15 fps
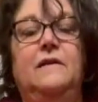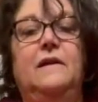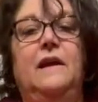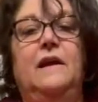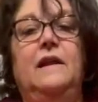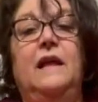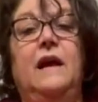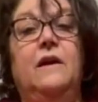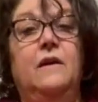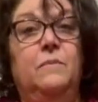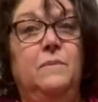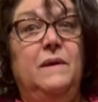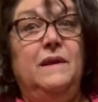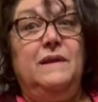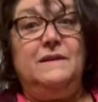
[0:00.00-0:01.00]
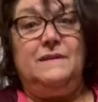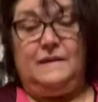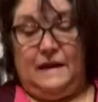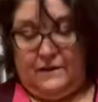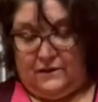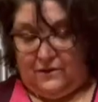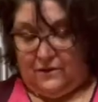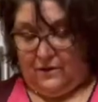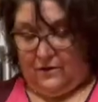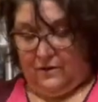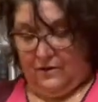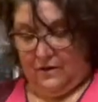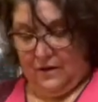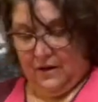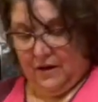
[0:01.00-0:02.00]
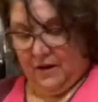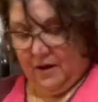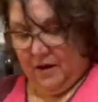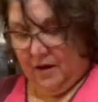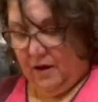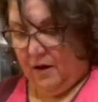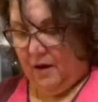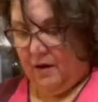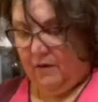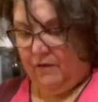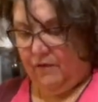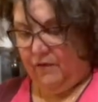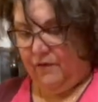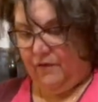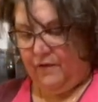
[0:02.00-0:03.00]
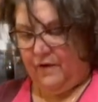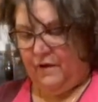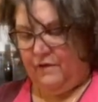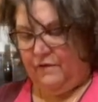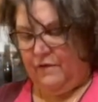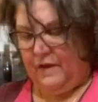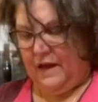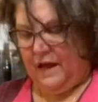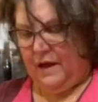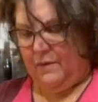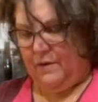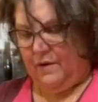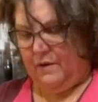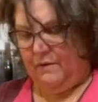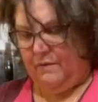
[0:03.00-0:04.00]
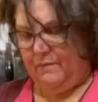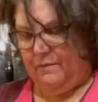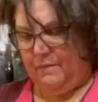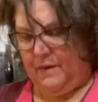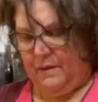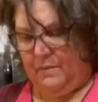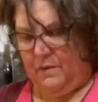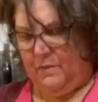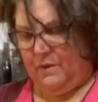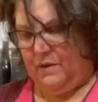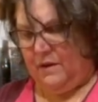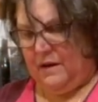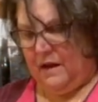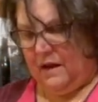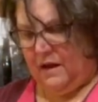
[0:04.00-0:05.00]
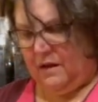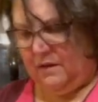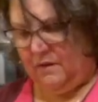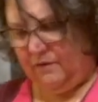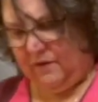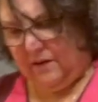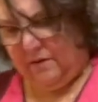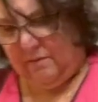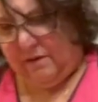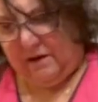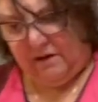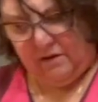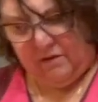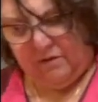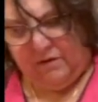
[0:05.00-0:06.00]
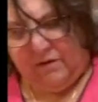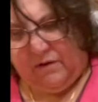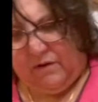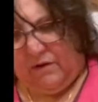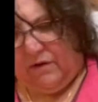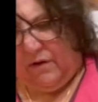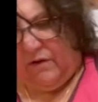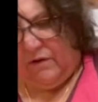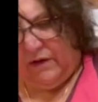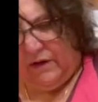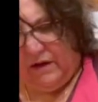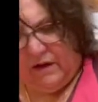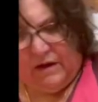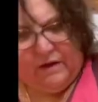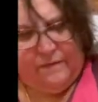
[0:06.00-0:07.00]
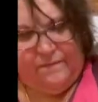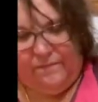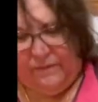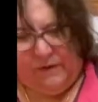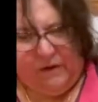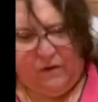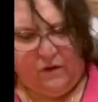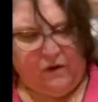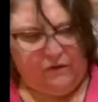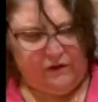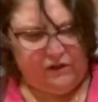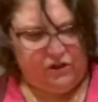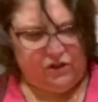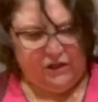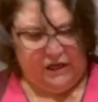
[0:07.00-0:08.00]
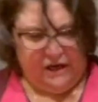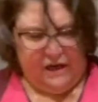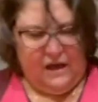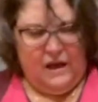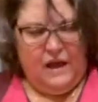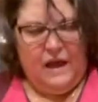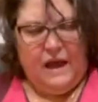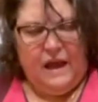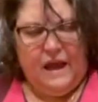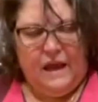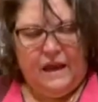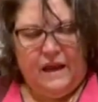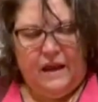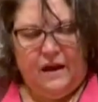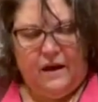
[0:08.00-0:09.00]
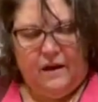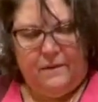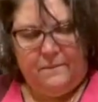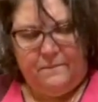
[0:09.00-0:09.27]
And that could be the center of a flower, maybe with an olive in the middle or an orange, a